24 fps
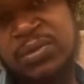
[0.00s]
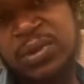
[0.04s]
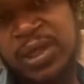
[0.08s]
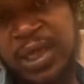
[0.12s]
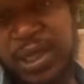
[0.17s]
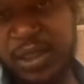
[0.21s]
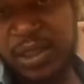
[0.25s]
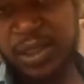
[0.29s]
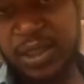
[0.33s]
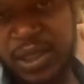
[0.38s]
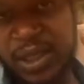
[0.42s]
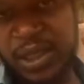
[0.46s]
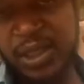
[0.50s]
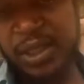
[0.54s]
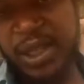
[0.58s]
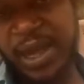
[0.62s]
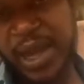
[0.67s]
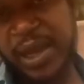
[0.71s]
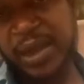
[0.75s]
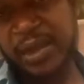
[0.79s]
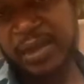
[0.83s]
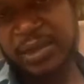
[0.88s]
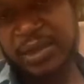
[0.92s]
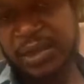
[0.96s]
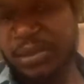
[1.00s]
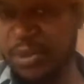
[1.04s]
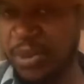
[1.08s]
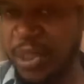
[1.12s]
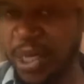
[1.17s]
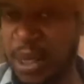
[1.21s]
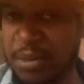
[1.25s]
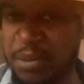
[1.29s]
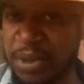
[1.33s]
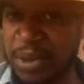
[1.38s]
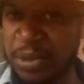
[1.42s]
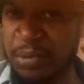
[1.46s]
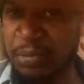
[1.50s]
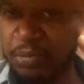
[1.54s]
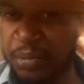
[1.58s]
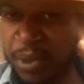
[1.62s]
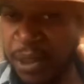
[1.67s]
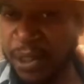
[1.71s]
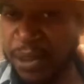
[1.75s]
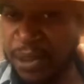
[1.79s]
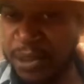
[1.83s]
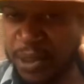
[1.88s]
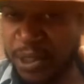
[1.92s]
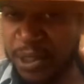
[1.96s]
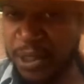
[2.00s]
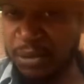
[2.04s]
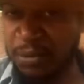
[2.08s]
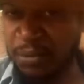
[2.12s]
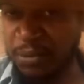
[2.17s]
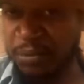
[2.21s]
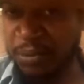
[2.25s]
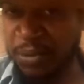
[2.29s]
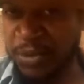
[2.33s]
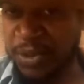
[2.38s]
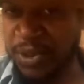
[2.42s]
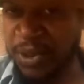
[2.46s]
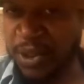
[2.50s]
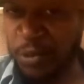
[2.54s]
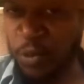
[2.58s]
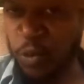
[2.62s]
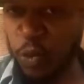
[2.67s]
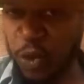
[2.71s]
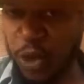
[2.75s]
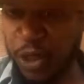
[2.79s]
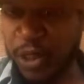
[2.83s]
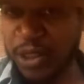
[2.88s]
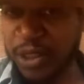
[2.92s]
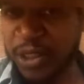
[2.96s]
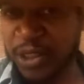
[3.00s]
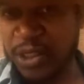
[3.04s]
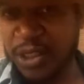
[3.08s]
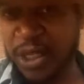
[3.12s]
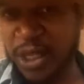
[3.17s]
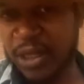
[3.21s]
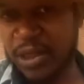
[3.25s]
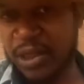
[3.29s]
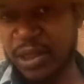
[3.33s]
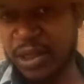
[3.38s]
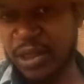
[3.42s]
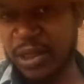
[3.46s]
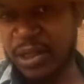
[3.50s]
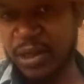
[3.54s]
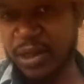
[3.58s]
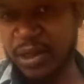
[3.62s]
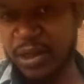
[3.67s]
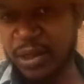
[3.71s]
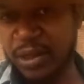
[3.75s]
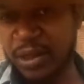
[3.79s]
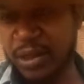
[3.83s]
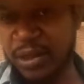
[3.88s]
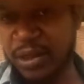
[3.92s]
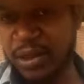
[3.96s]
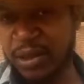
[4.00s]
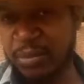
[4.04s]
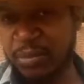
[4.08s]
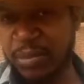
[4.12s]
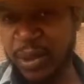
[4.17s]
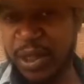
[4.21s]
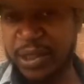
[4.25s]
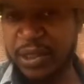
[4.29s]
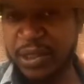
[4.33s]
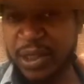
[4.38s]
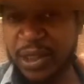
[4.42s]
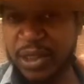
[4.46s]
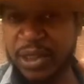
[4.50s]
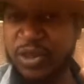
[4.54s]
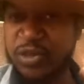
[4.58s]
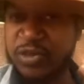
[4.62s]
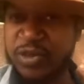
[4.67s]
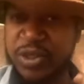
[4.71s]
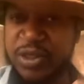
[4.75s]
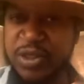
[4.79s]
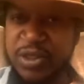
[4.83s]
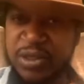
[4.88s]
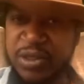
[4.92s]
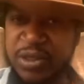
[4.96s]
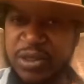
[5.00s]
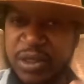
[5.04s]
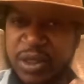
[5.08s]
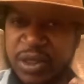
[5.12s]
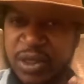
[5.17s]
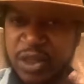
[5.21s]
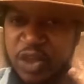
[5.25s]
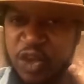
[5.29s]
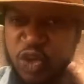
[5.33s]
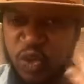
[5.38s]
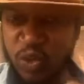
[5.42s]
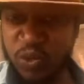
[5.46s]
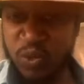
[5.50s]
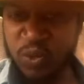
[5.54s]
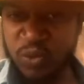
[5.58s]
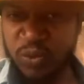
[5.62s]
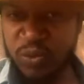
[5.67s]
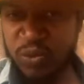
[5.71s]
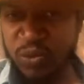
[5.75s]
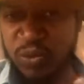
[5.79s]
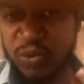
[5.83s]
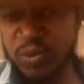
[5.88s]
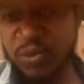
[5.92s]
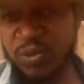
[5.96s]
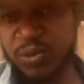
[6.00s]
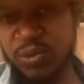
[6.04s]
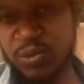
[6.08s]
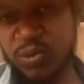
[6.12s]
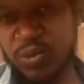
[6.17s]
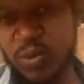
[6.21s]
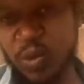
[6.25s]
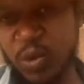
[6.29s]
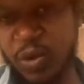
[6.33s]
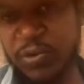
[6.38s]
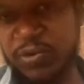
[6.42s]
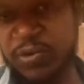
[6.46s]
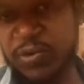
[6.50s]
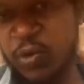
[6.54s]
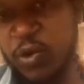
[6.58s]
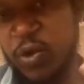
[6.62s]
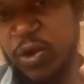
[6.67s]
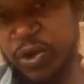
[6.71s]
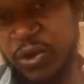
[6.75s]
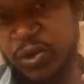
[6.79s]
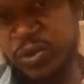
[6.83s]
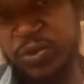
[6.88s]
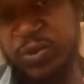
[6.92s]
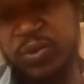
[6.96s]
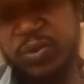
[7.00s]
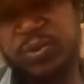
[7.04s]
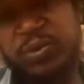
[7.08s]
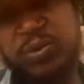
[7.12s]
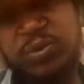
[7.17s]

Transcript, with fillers: Like, dig that. Sometimes the best in someone is not the best interest in you or for you.